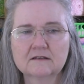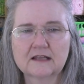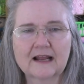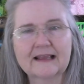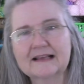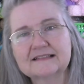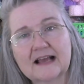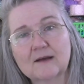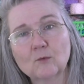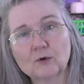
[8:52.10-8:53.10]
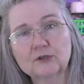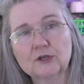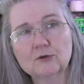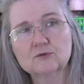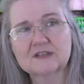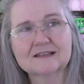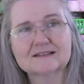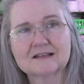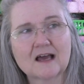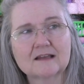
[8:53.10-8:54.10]
that I guess I will use.
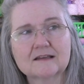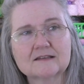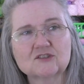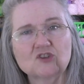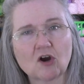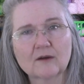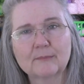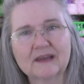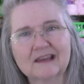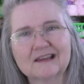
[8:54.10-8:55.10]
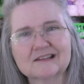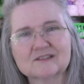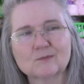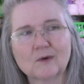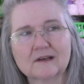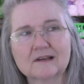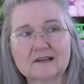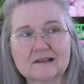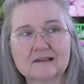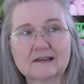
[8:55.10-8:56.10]
It's not as dark pink as what
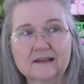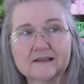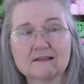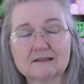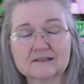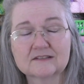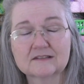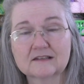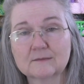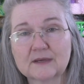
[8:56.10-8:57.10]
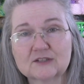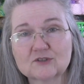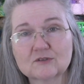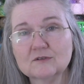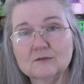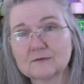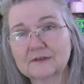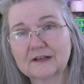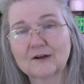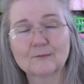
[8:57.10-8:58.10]
it is in the picture,
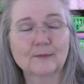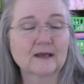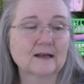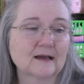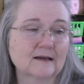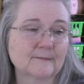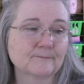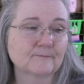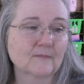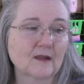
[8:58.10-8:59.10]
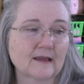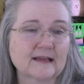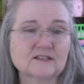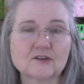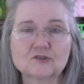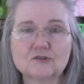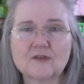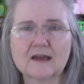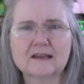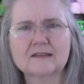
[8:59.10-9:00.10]
you know, but um, I guess I'll do
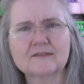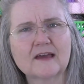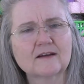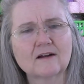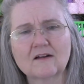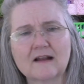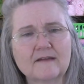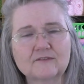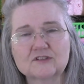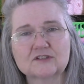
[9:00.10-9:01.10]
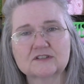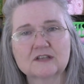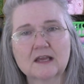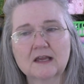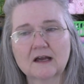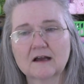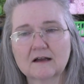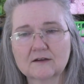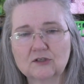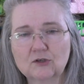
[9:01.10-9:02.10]
that. Either that or I'll have to just
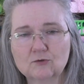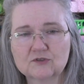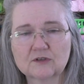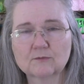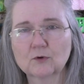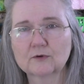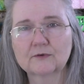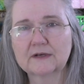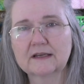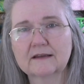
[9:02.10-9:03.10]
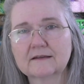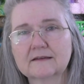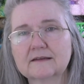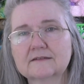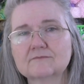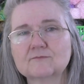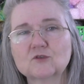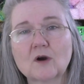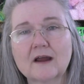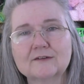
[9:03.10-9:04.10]
uh, use embroidery and, and
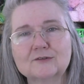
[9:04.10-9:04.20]
try